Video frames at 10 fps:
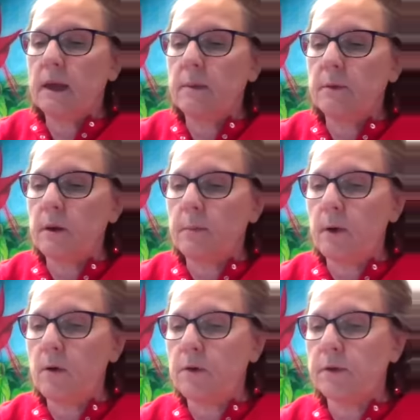and I'm going to
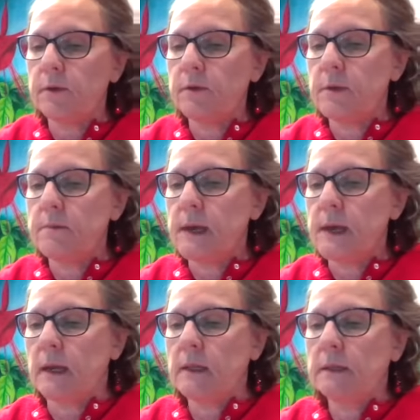poke through the
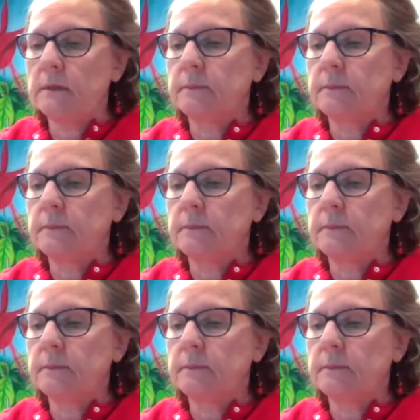middle.